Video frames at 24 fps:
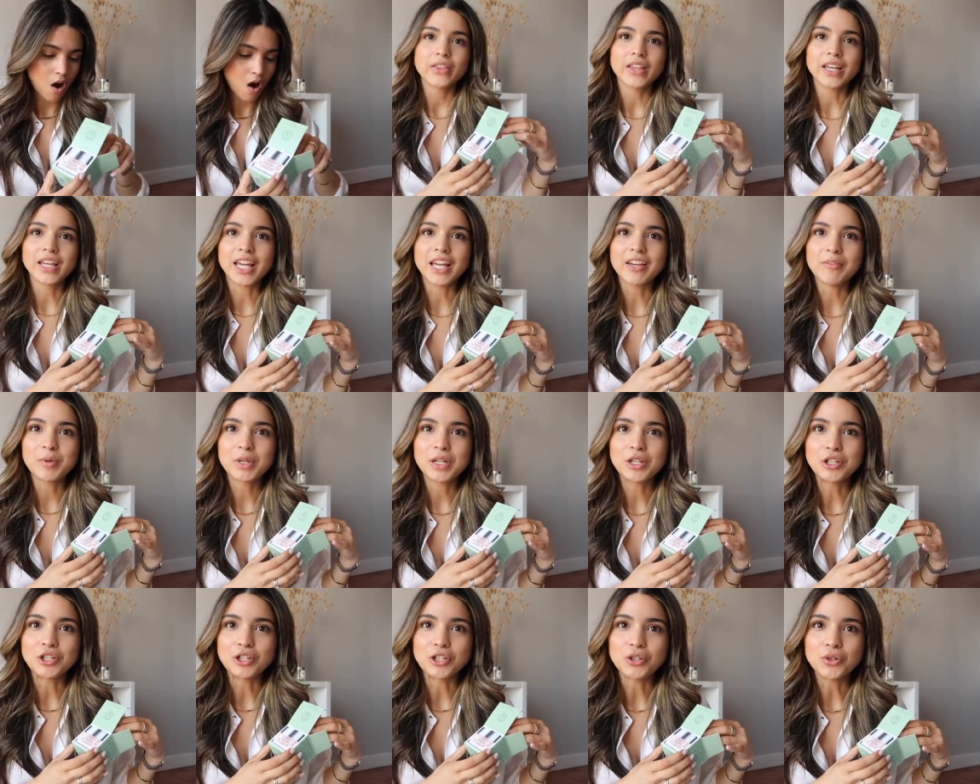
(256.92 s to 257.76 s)
they gave me
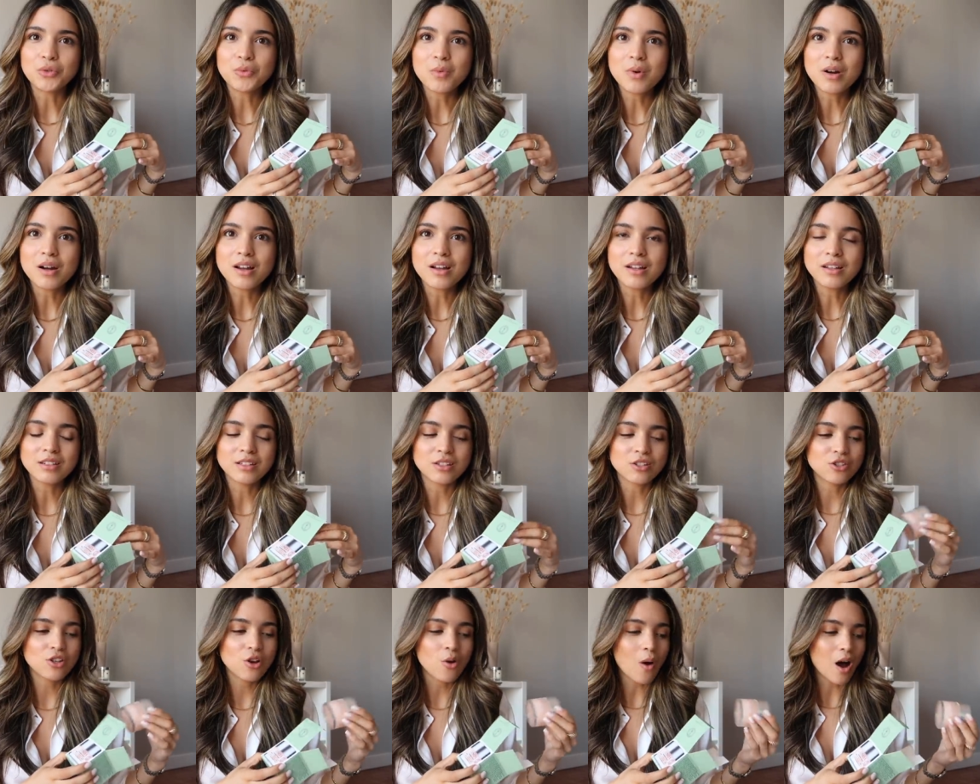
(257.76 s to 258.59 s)
a new one.
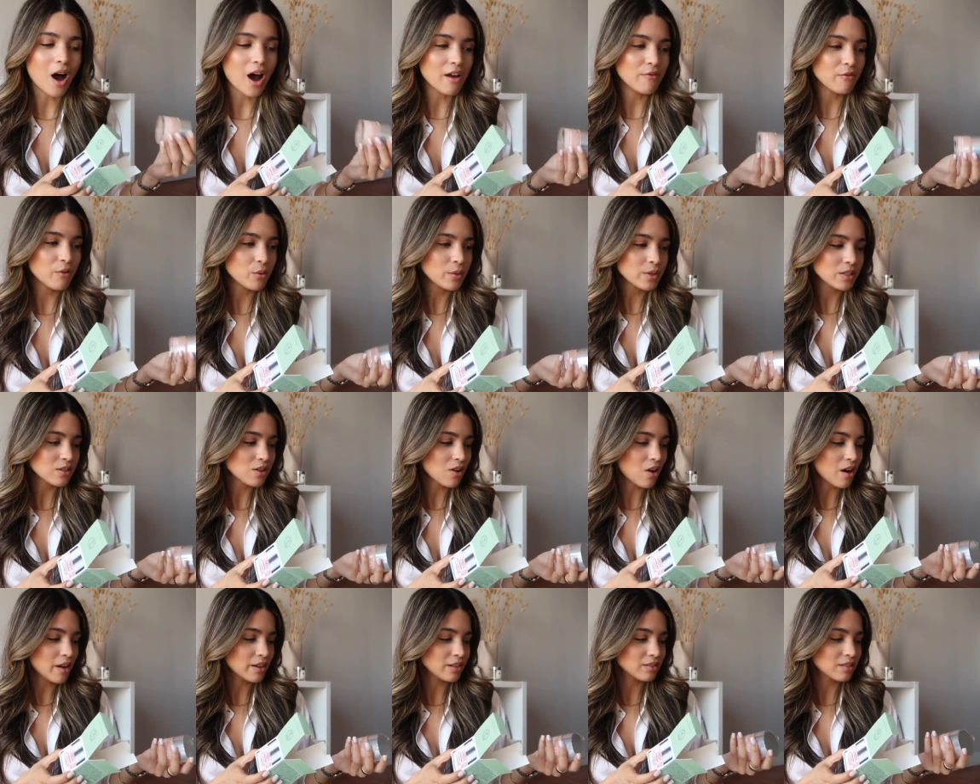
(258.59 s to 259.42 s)
So I've always
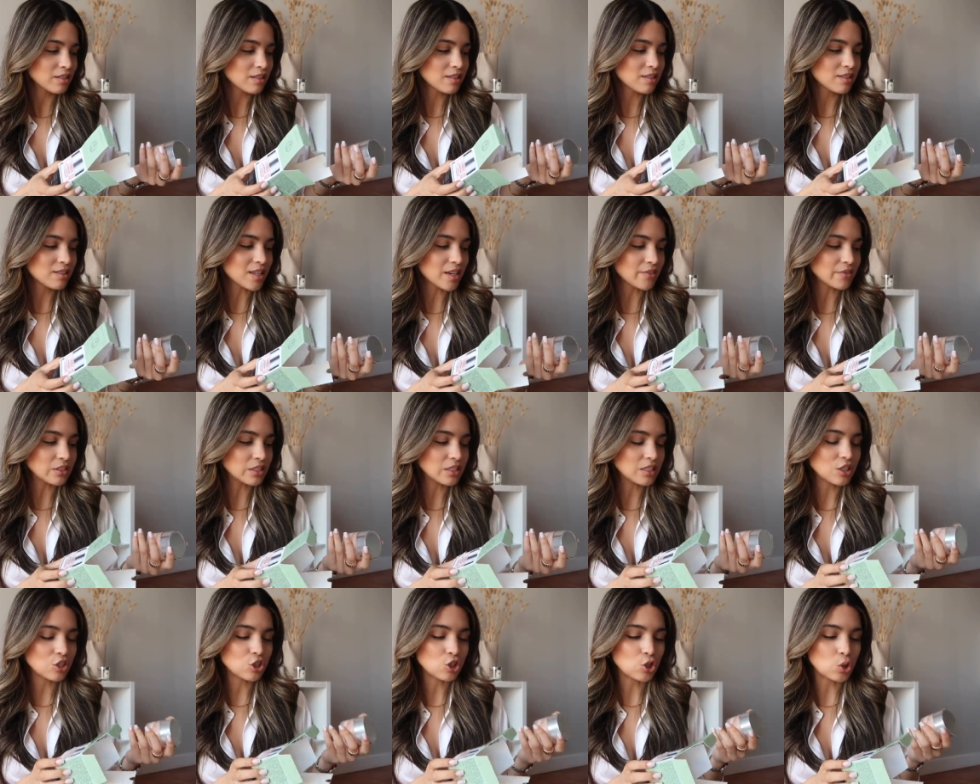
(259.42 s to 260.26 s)
gotten the
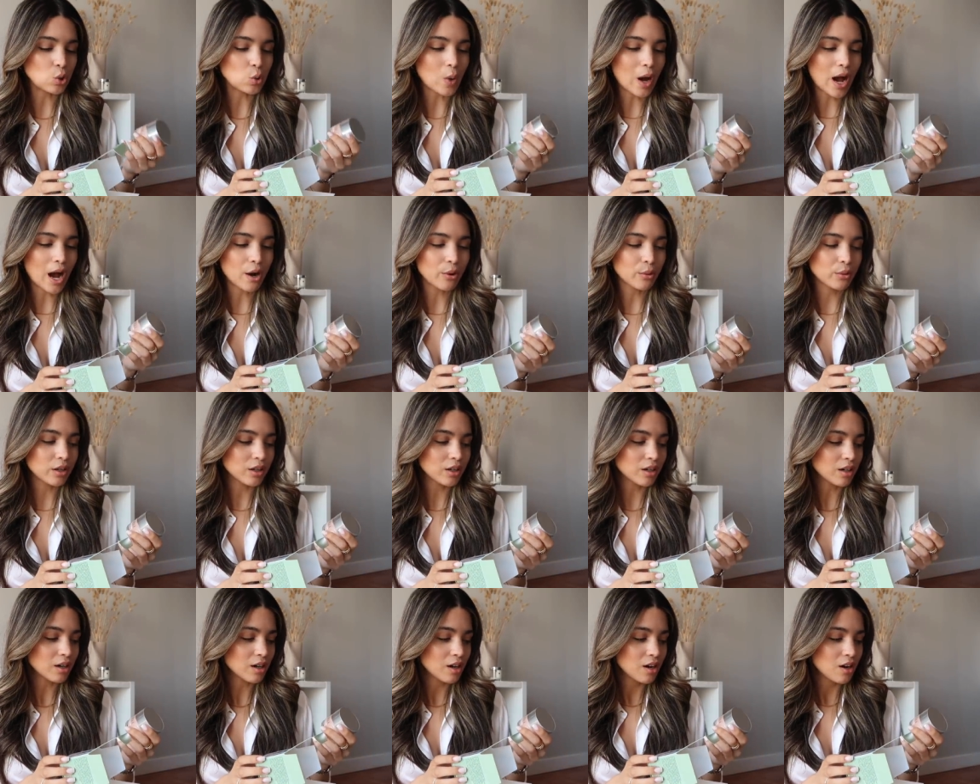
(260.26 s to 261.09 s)
72
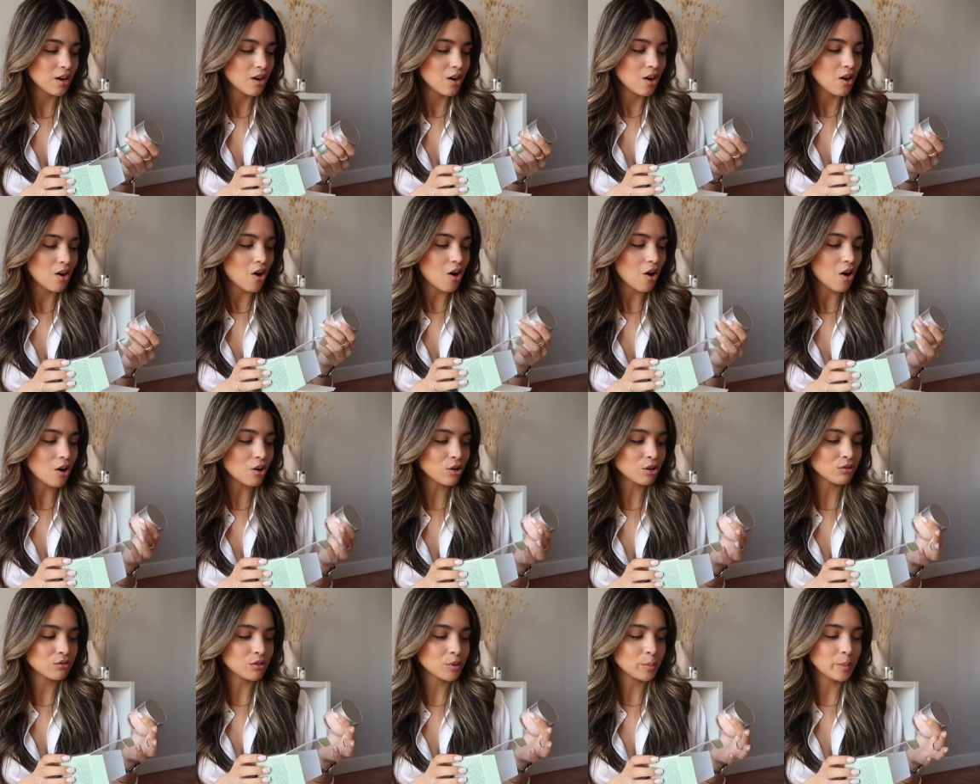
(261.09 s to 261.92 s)
hour
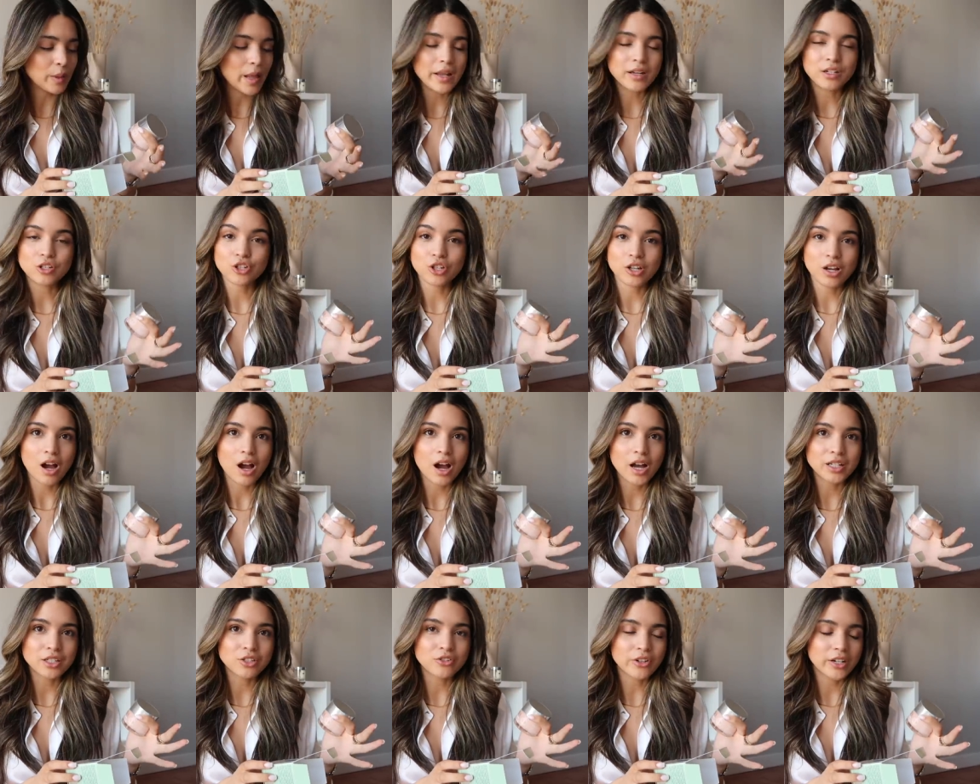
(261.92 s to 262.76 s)
auto replenishing
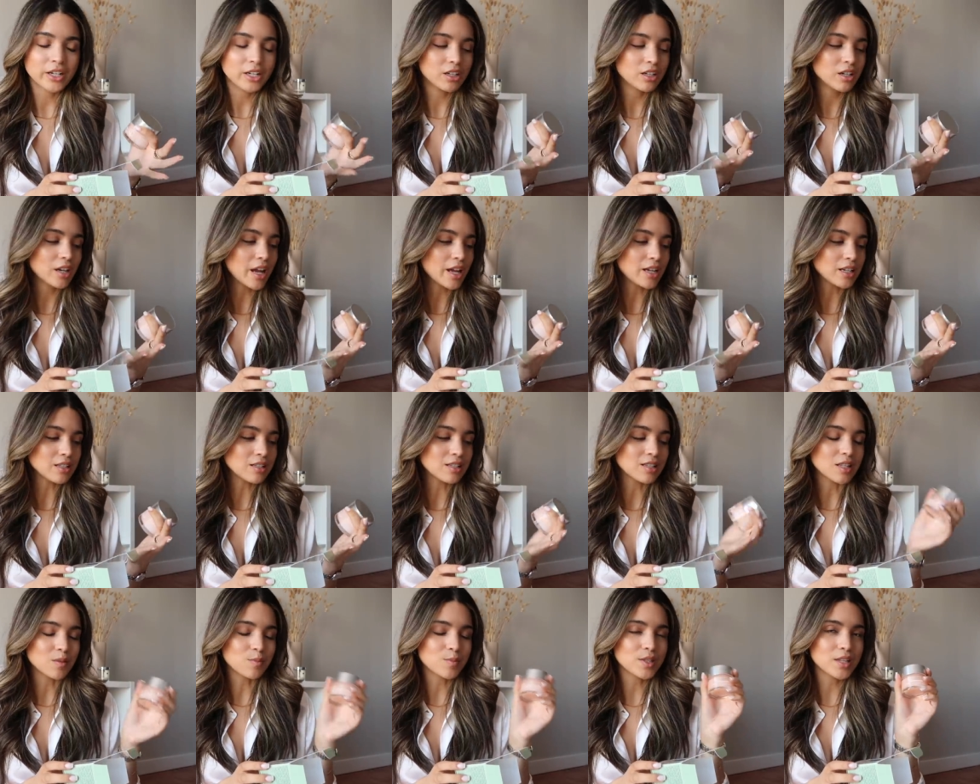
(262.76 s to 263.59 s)
hydrator and it
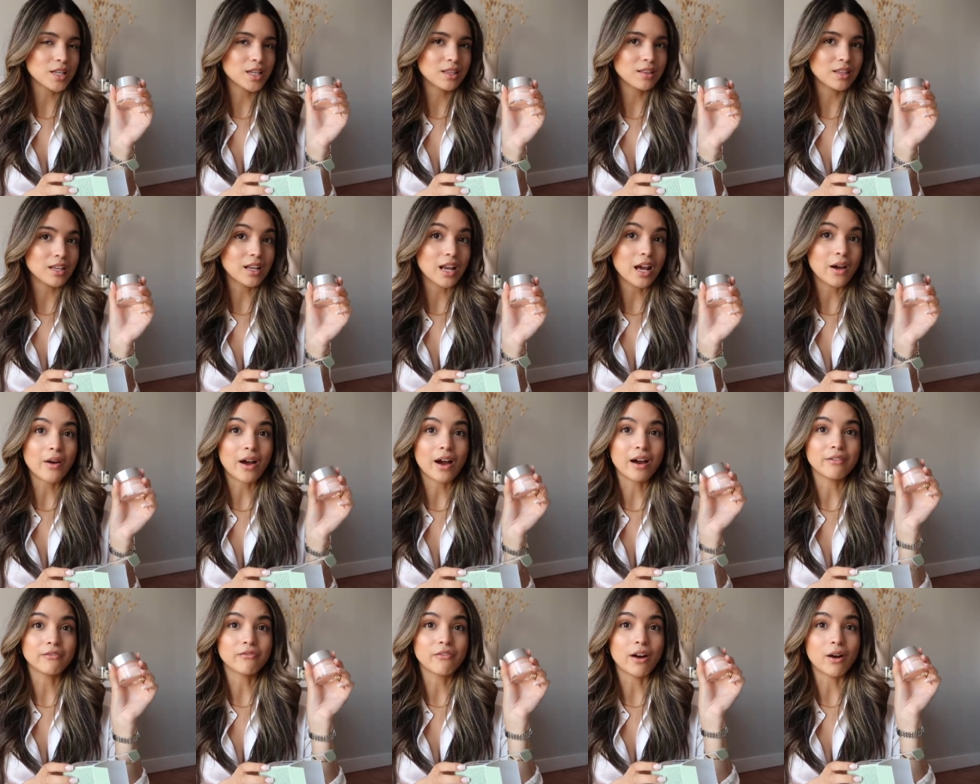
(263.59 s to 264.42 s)
seems like they now
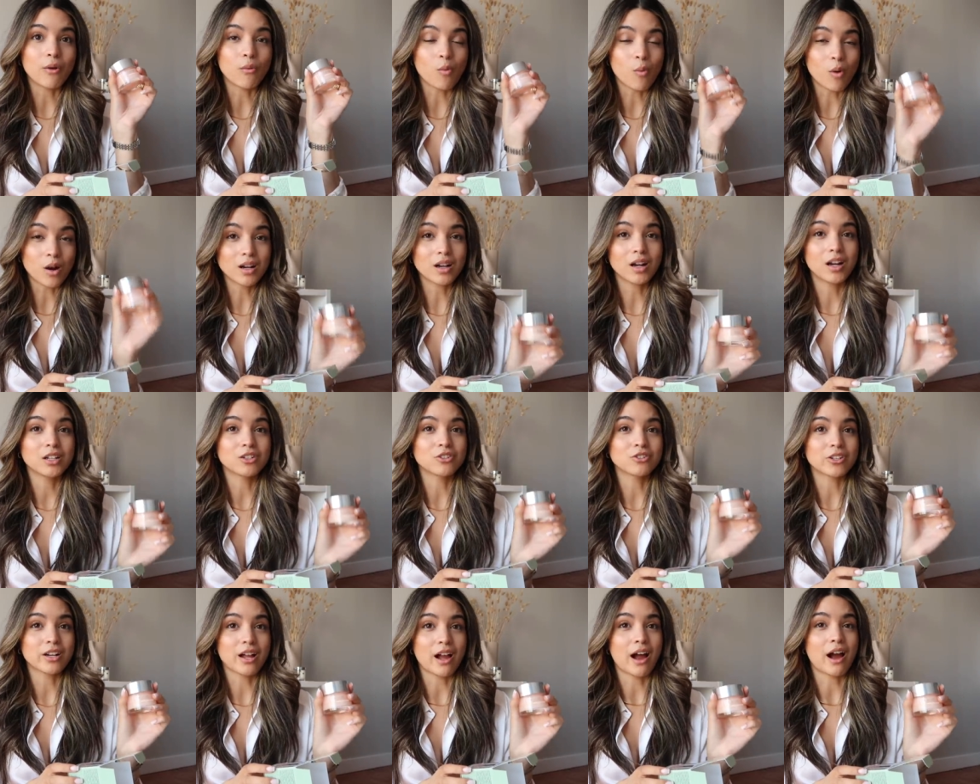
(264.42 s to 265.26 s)
have a
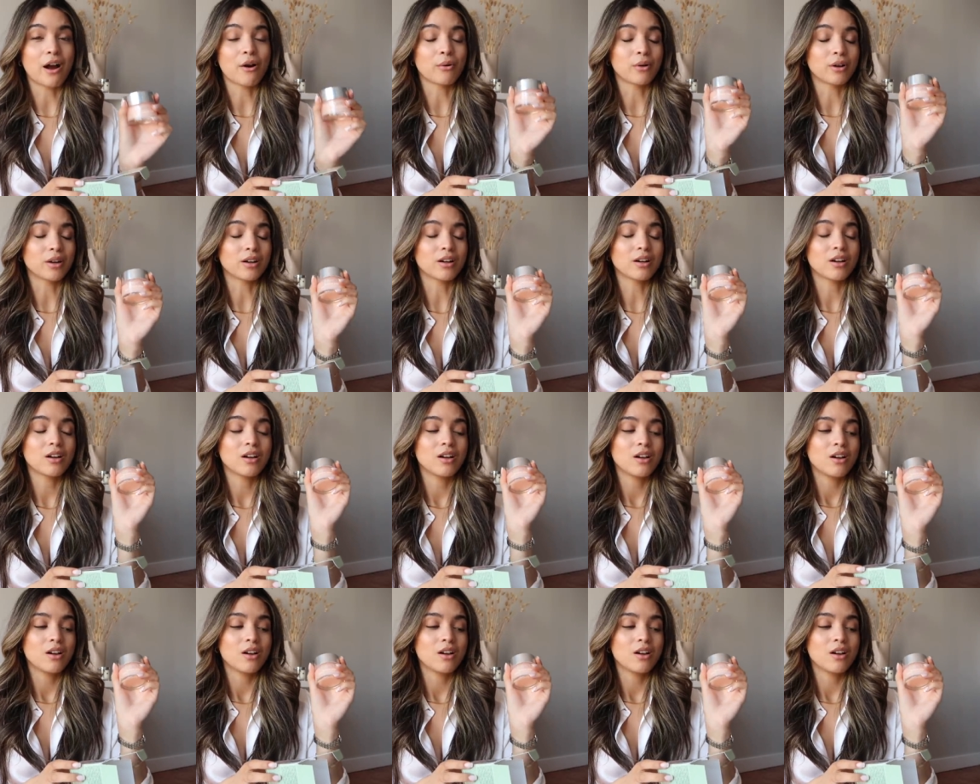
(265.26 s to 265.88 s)
100 hour